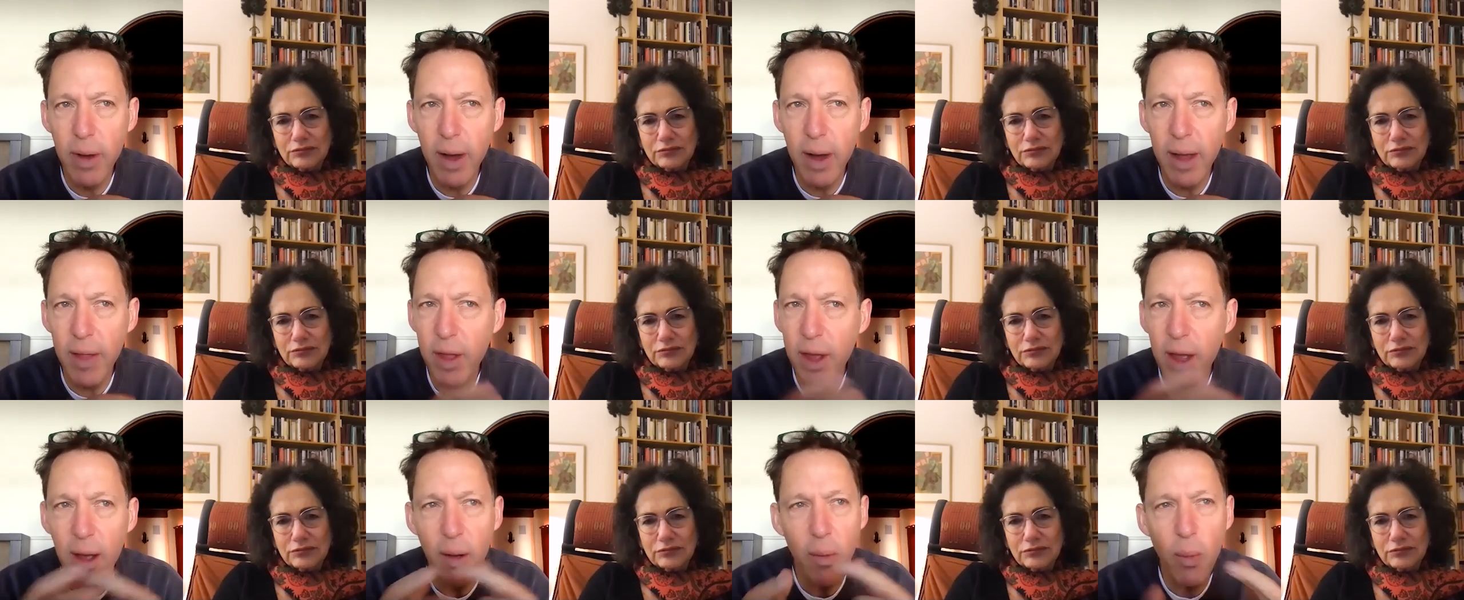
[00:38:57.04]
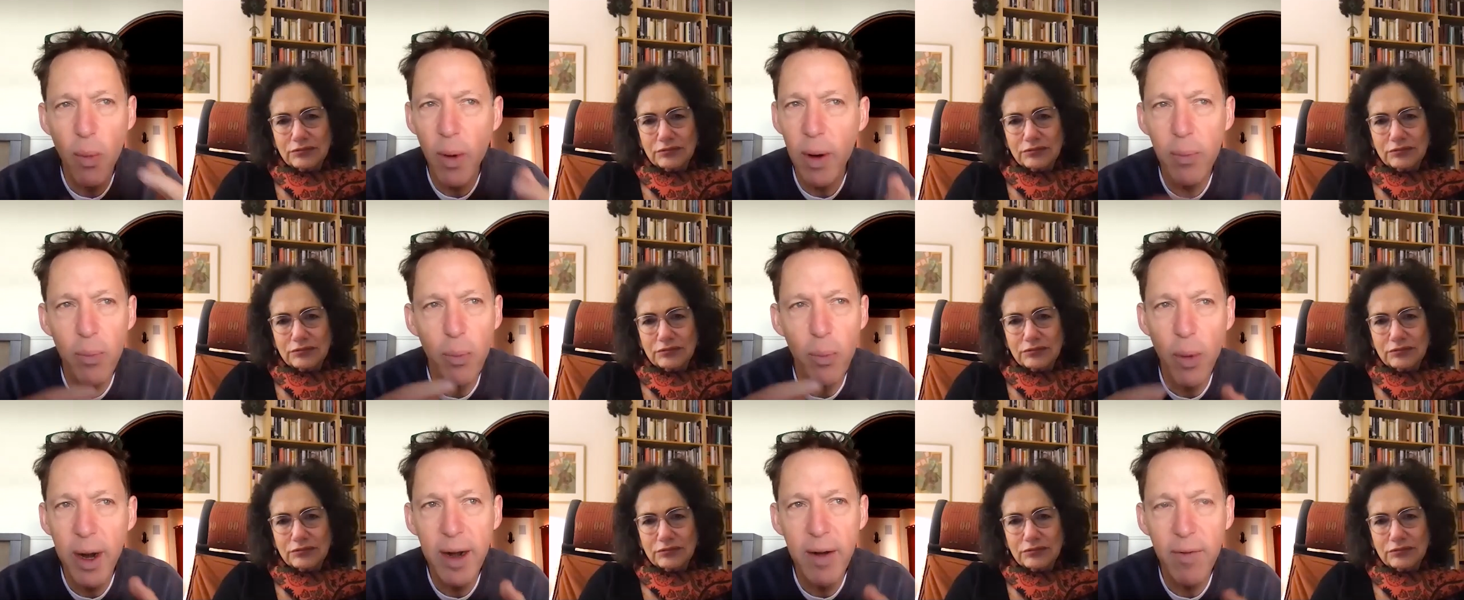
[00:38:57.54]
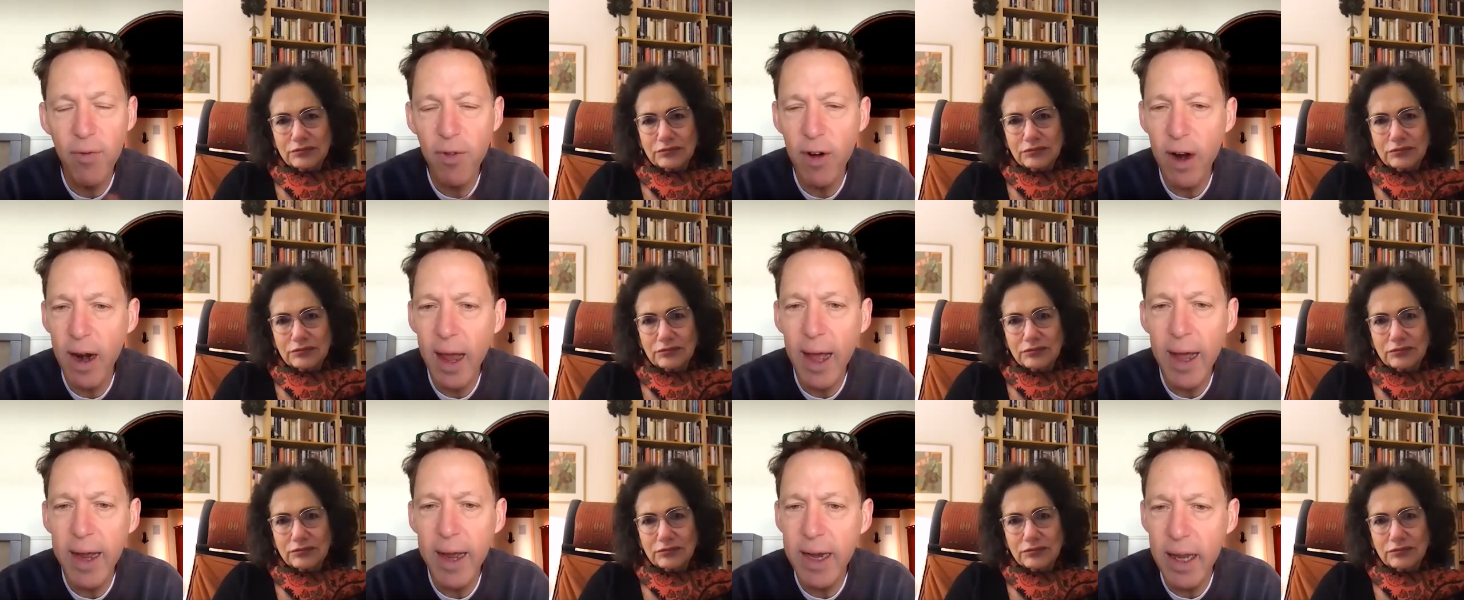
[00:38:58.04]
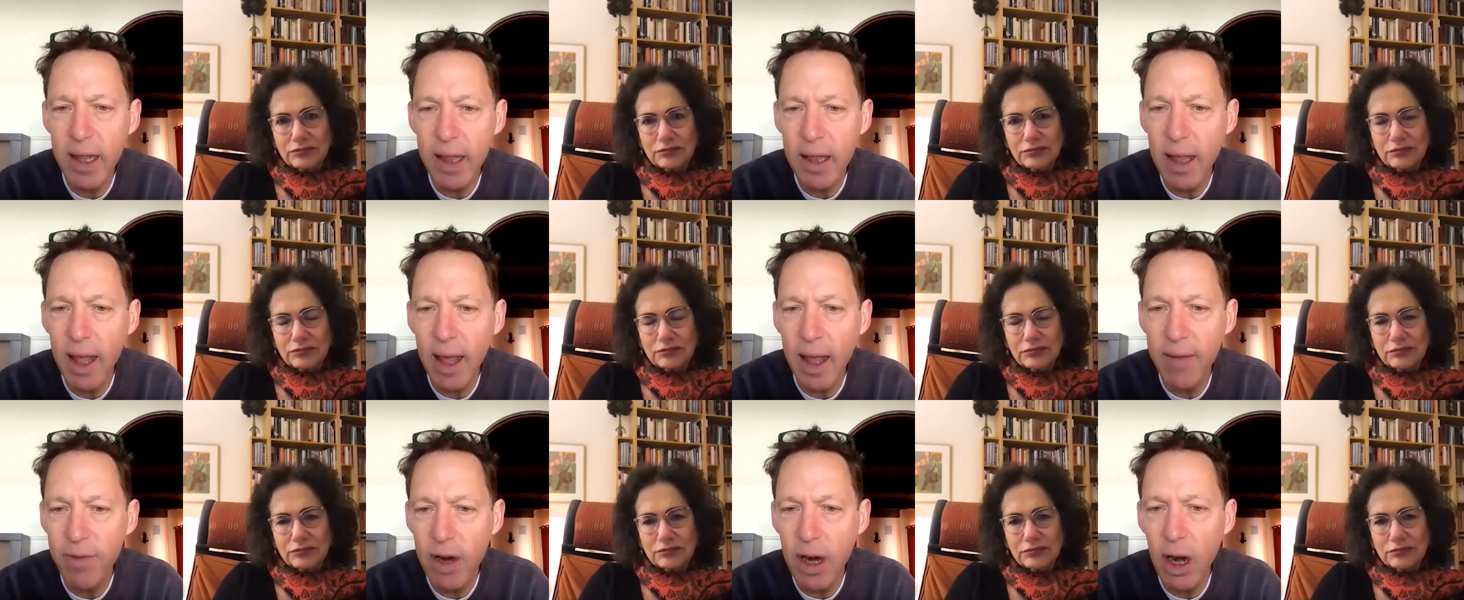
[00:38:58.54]
Speaker 1: I think a wonderful line in
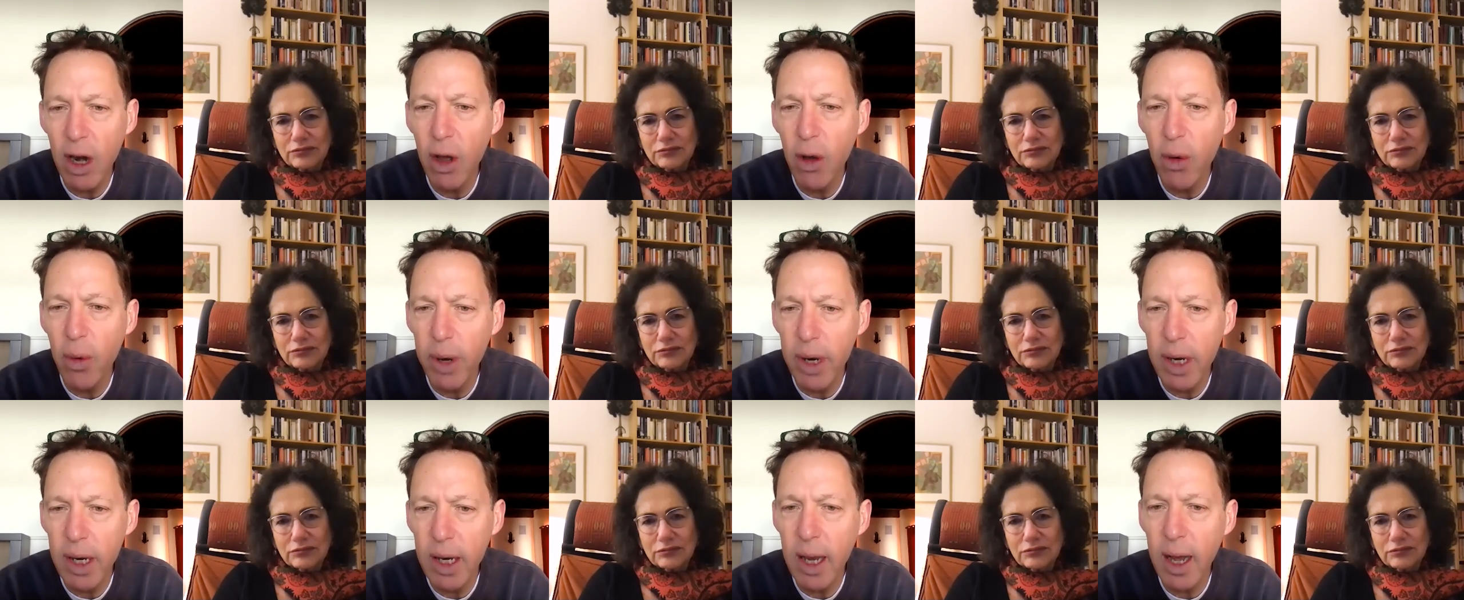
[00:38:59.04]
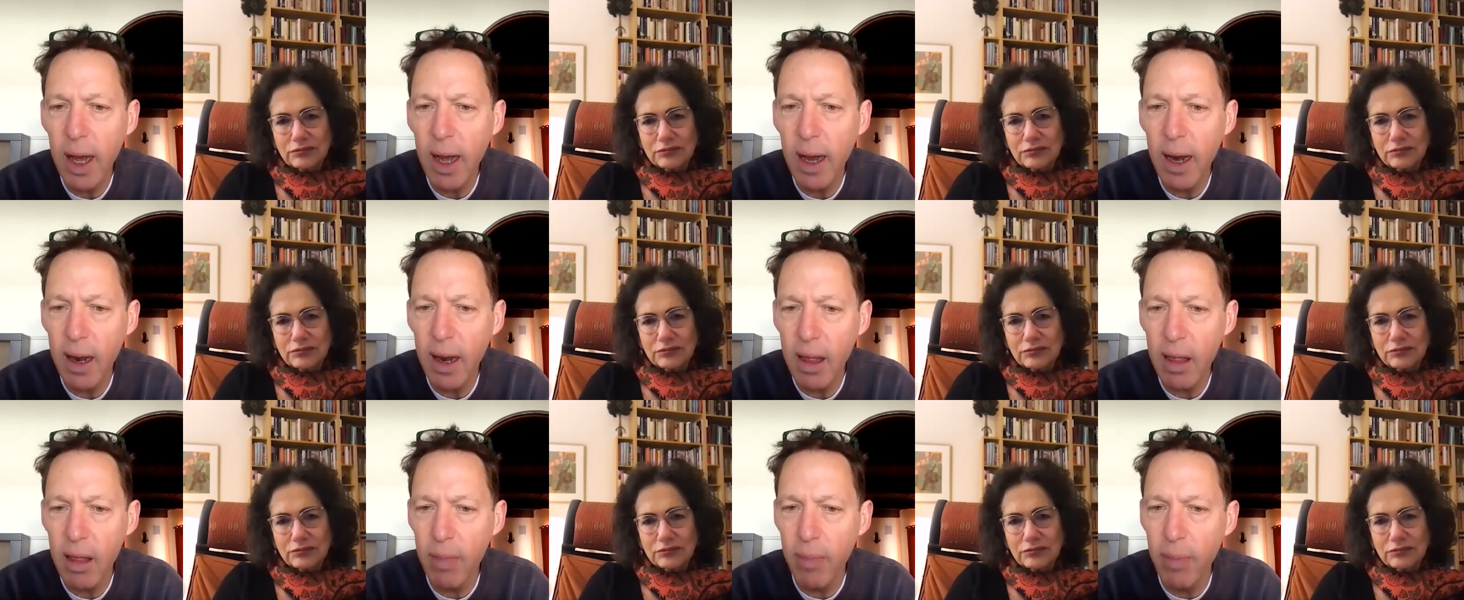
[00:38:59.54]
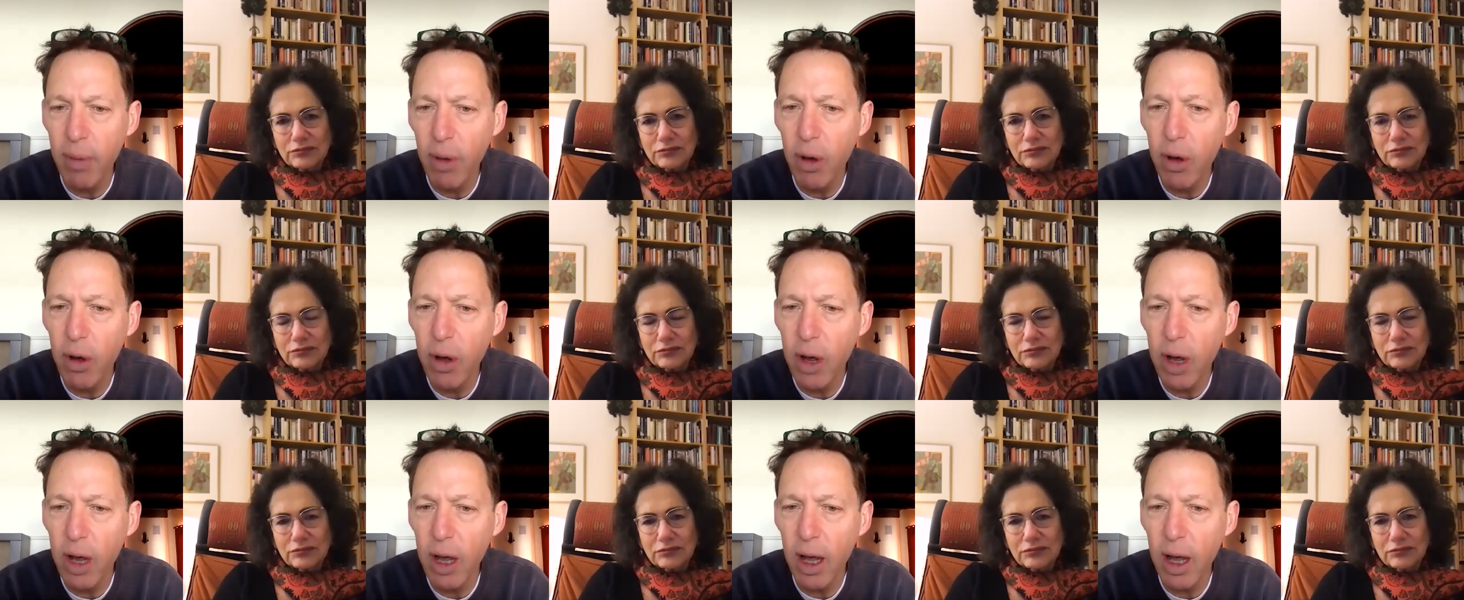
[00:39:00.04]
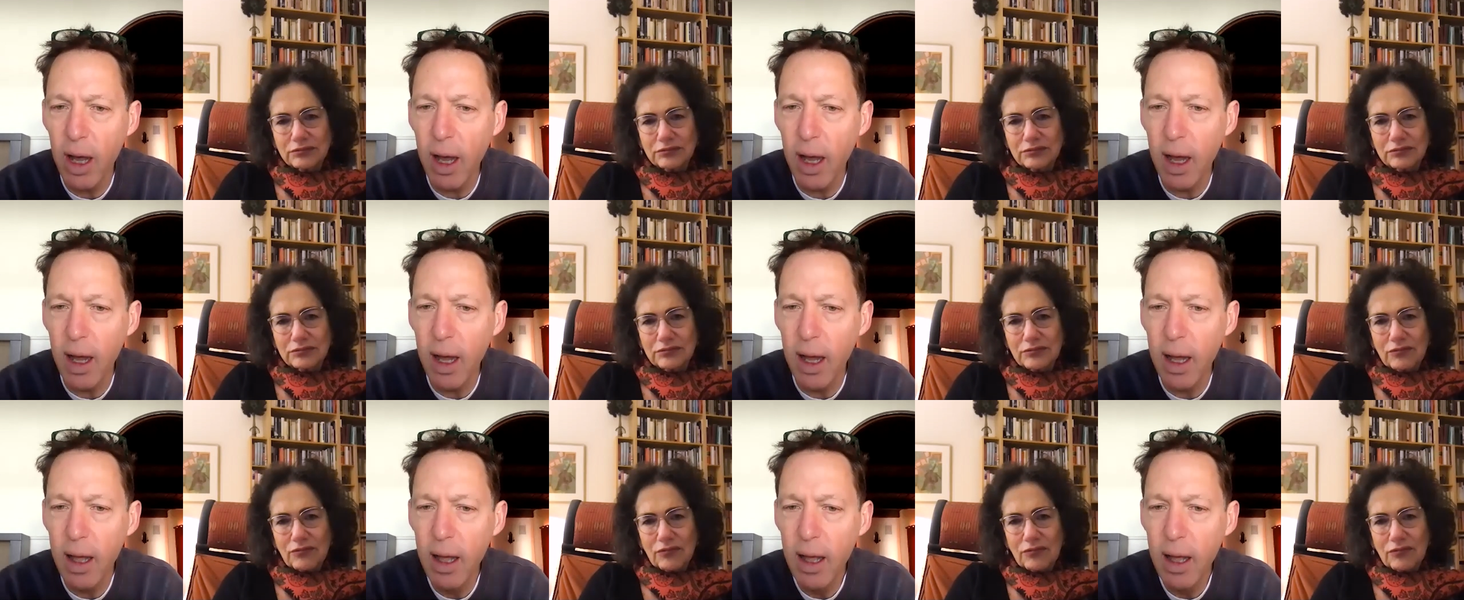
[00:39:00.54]
David Lowenthal's book, uh,